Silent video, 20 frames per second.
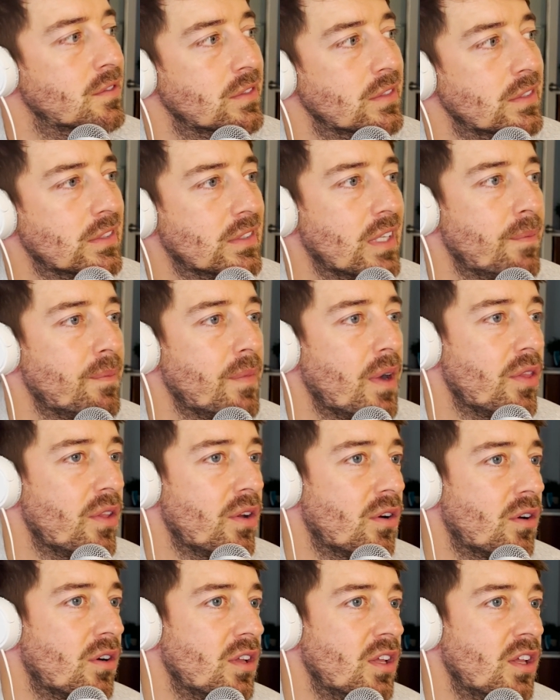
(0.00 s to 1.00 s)
some
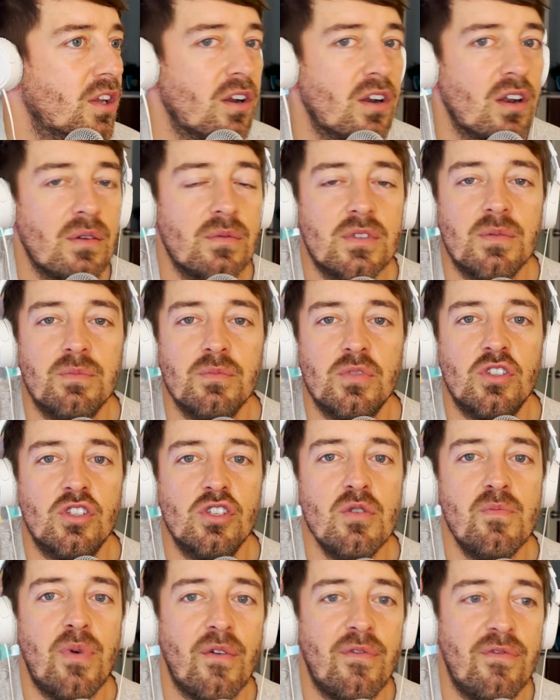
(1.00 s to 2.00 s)
other, you know, some
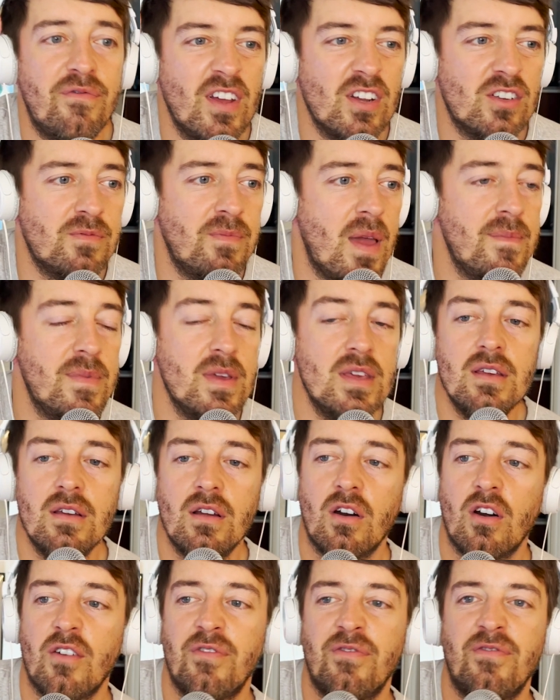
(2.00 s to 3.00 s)
super fish. Maybe
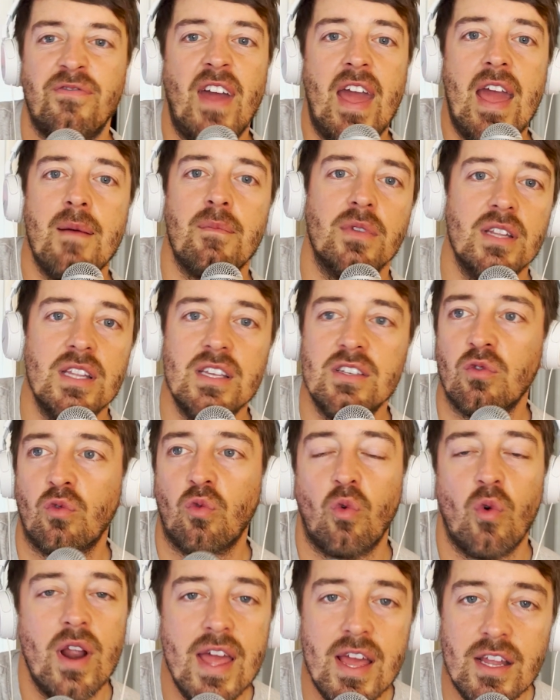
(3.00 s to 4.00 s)
her family's
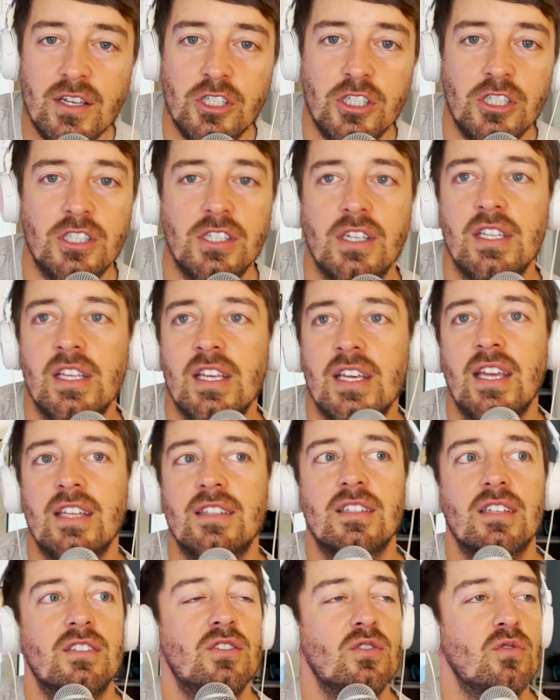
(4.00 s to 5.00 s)
rich, and you get
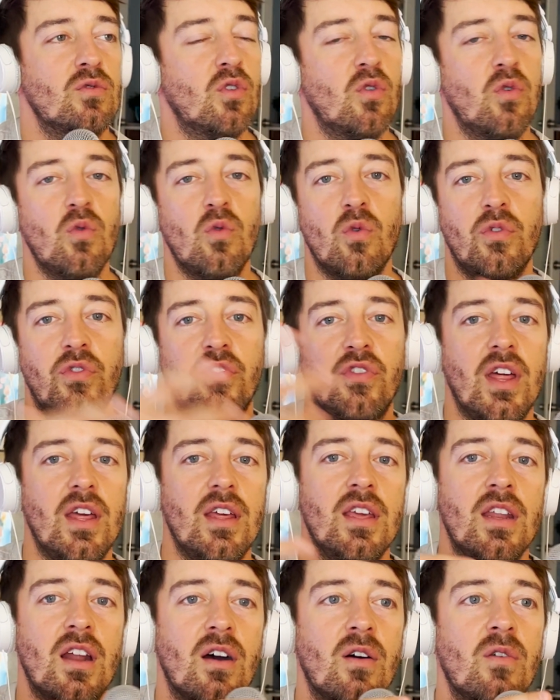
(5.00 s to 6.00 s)
to do cool things,
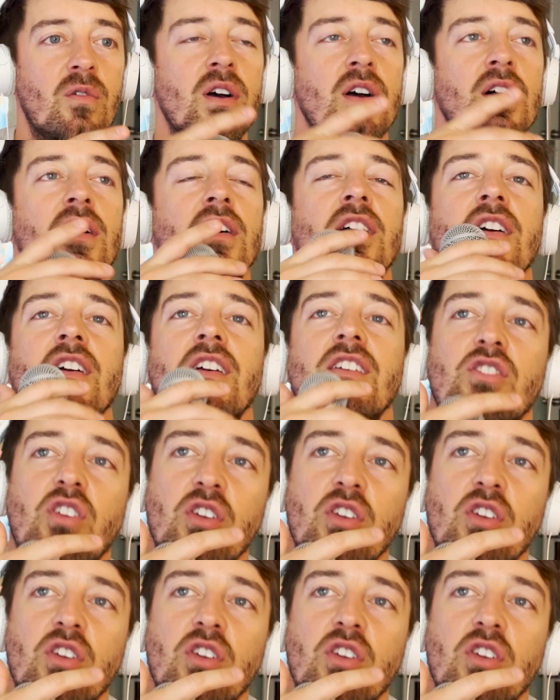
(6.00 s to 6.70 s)
you know. So